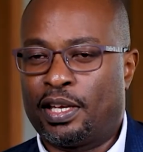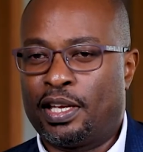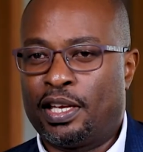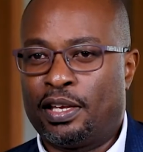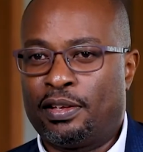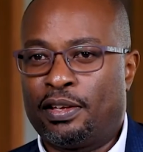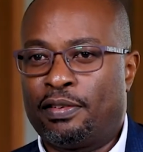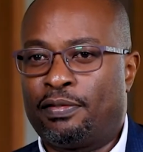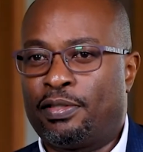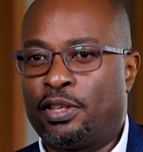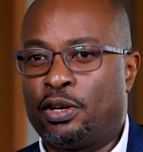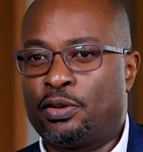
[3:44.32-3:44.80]

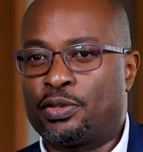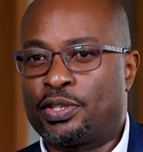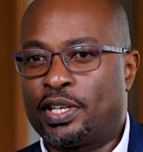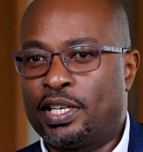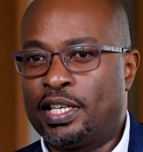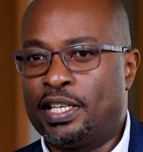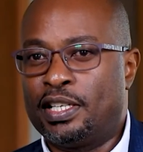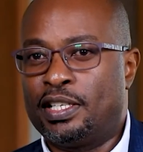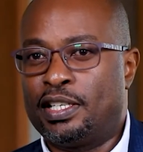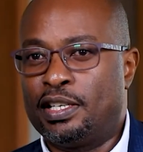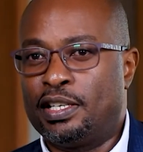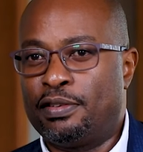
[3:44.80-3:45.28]
if there was
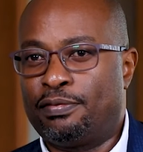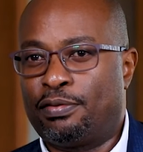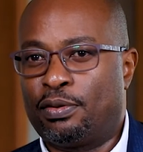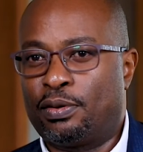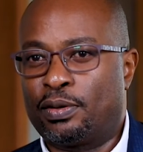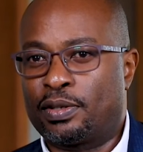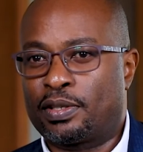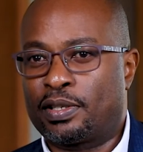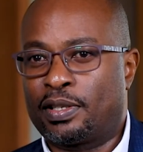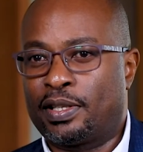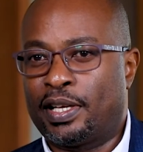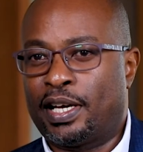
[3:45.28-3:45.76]
any
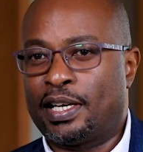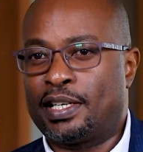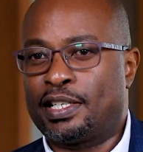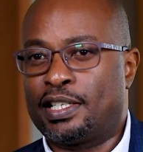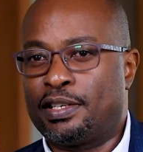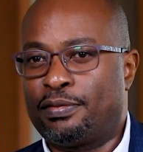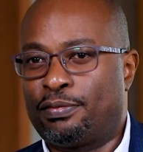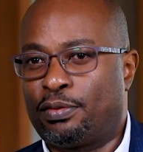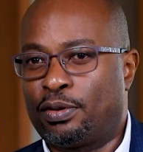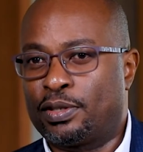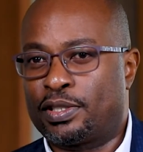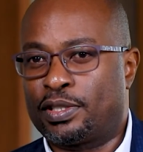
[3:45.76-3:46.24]
default, that
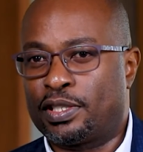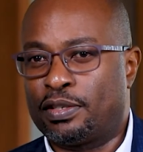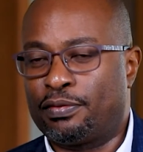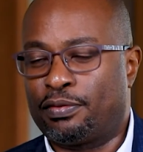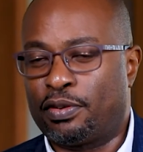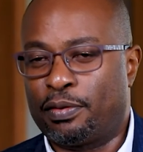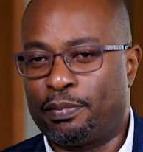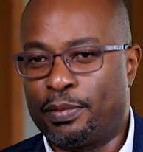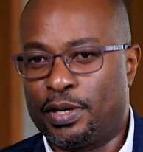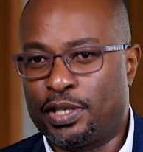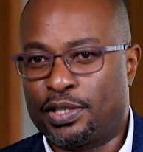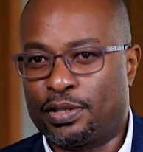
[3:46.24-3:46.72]
default
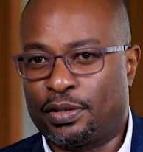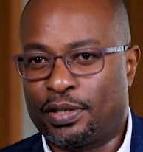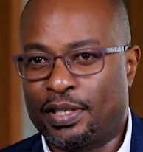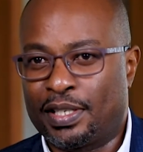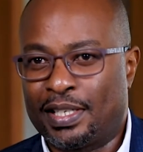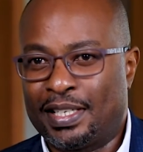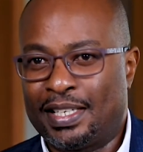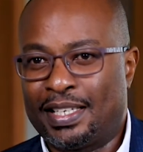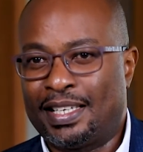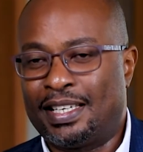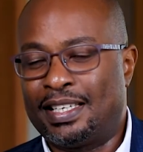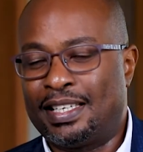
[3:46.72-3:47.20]
information
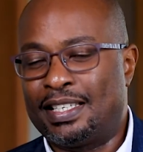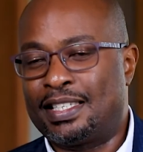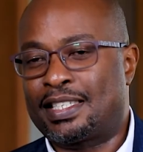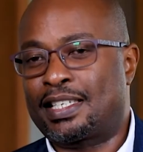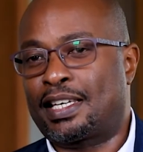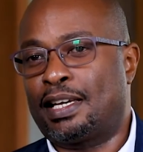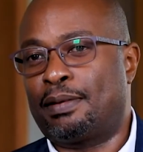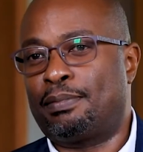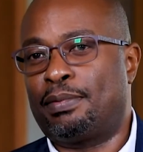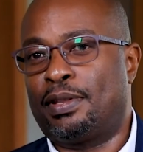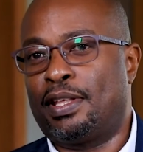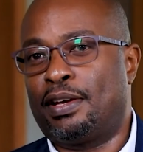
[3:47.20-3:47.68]
is
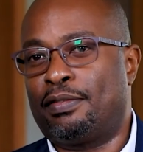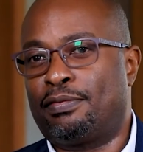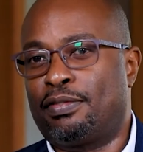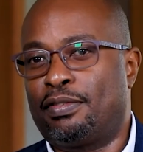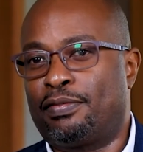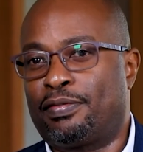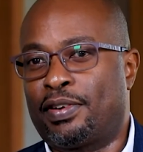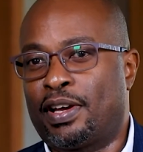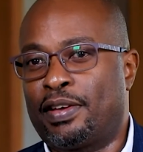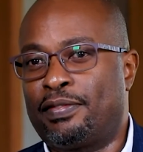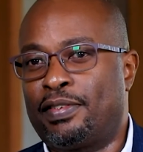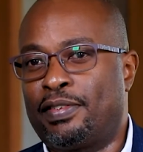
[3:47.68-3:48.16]
kept there for
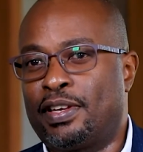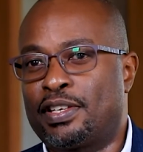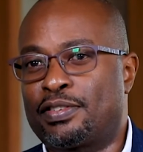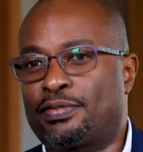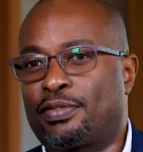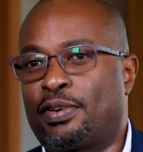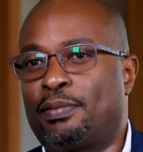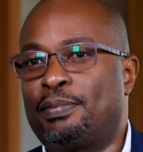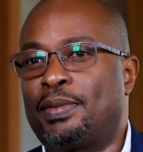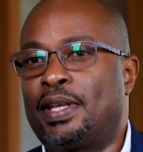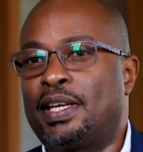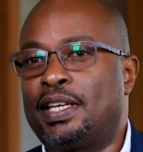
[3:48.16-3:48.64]
5 years
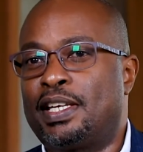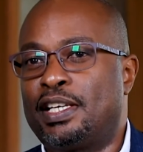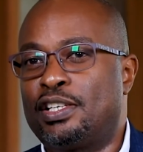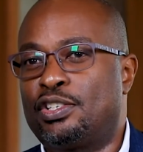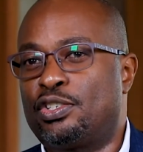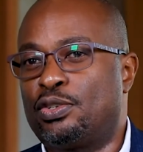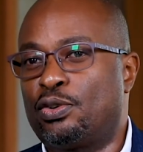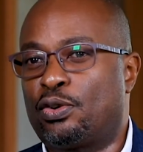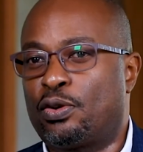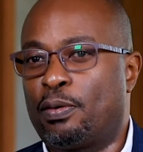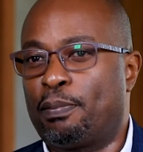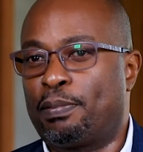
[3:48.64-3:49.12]
from the
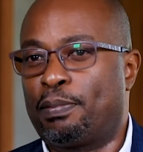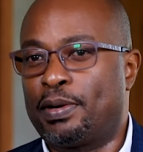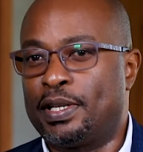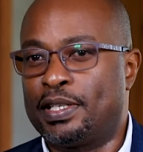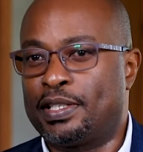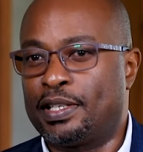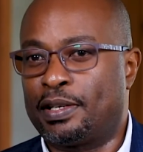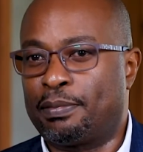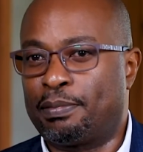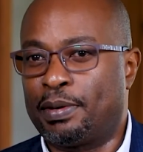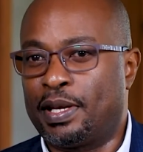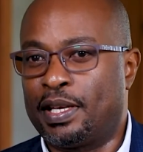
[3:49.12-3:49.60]
date you
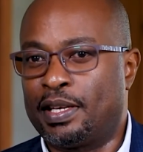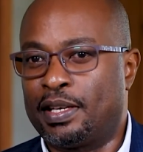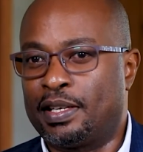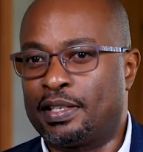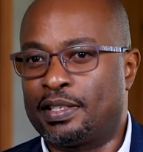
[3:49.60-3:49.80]
completed paying